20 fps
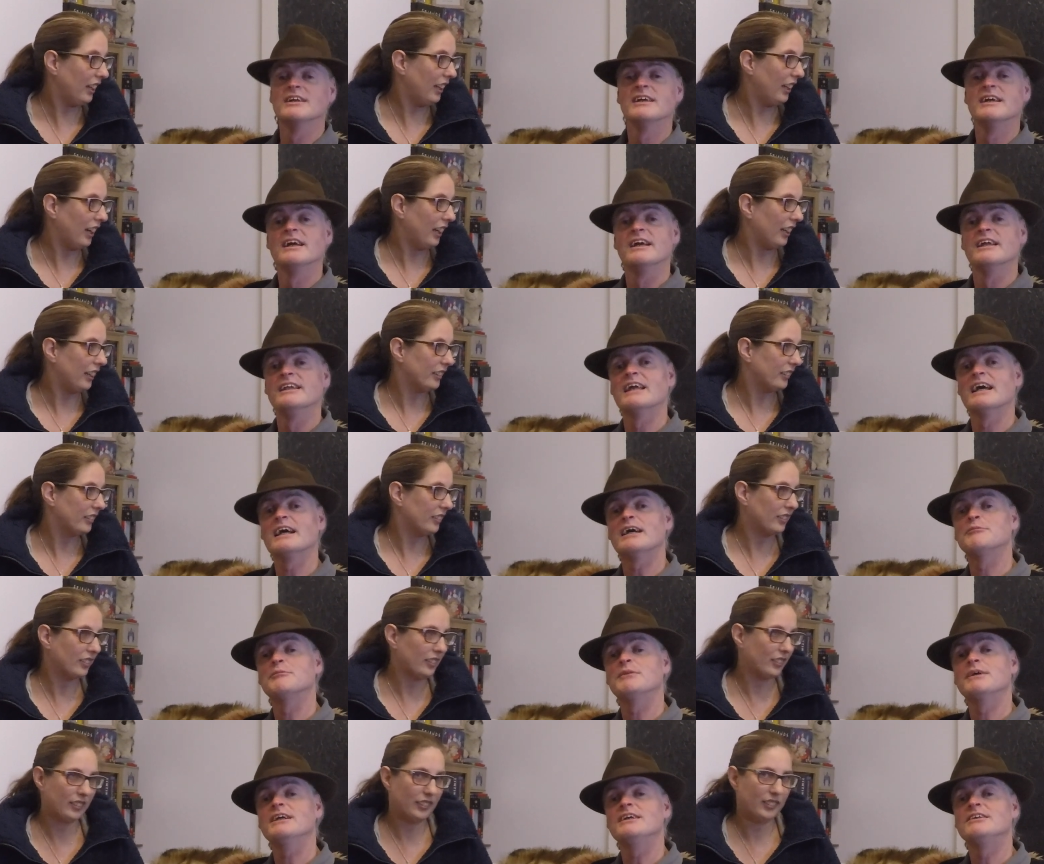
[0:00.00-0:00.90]
Speaker 1: yeah. that
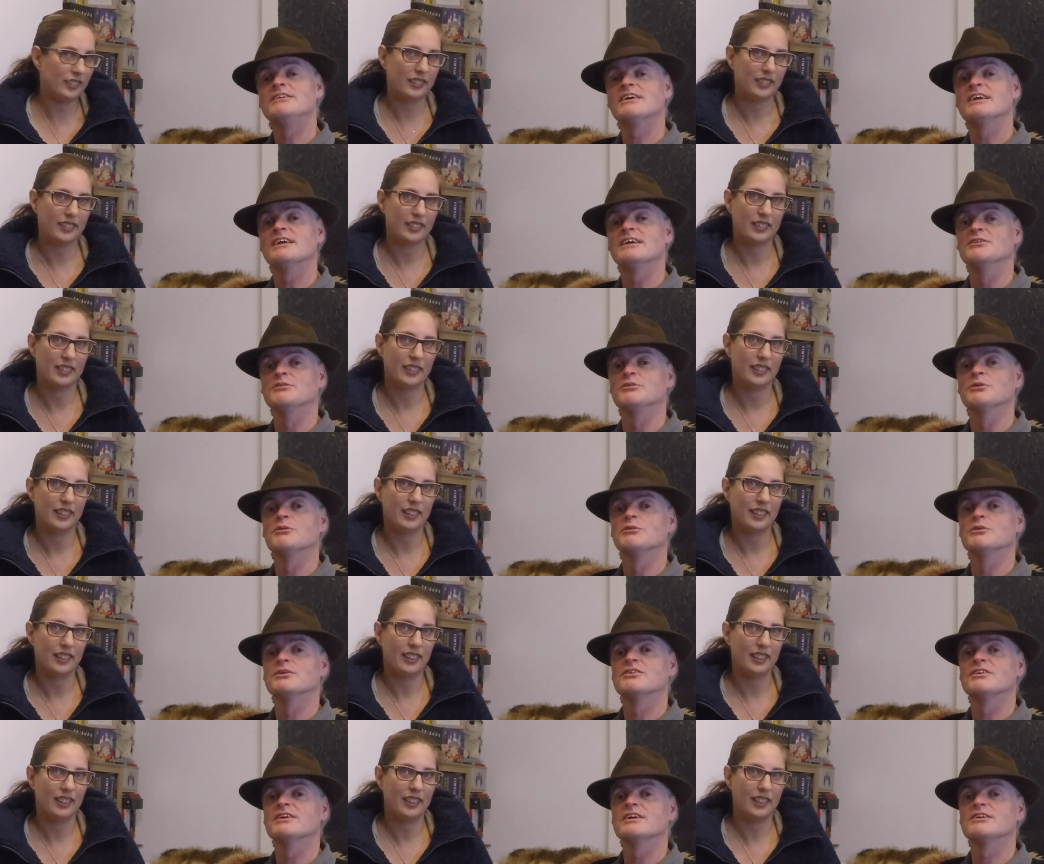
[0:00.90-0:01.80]
may change. What
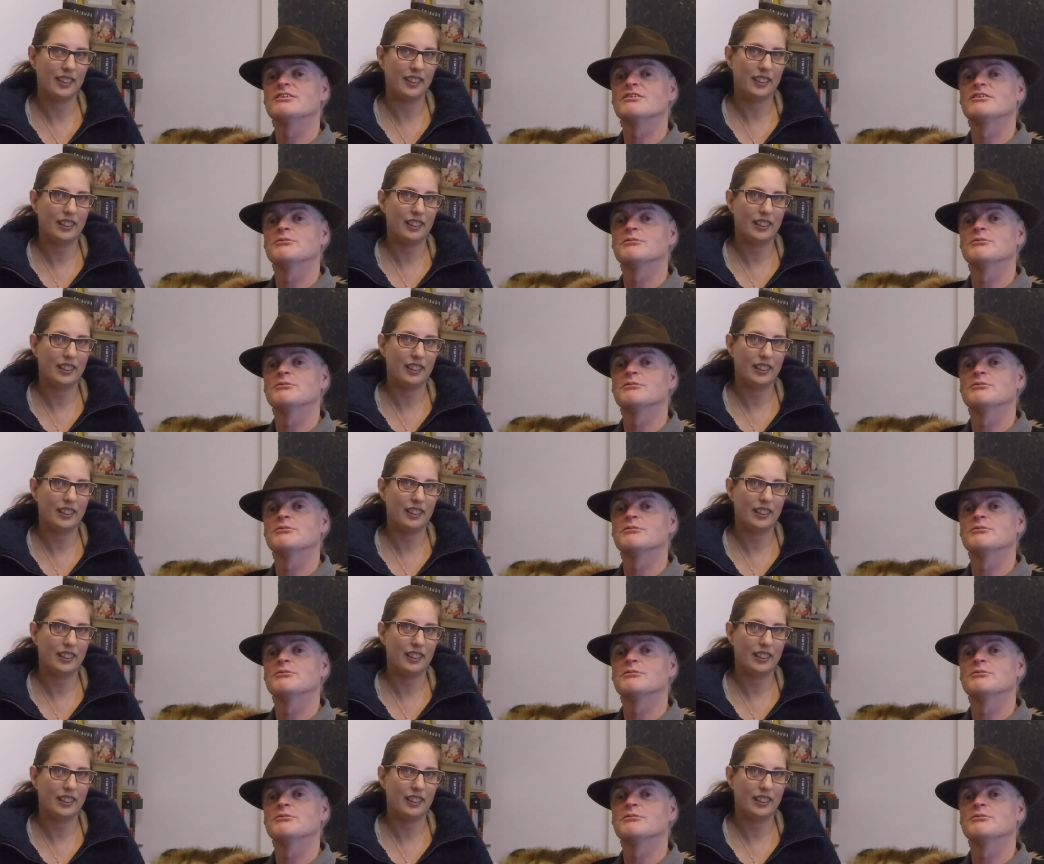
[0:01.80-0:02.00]
was nice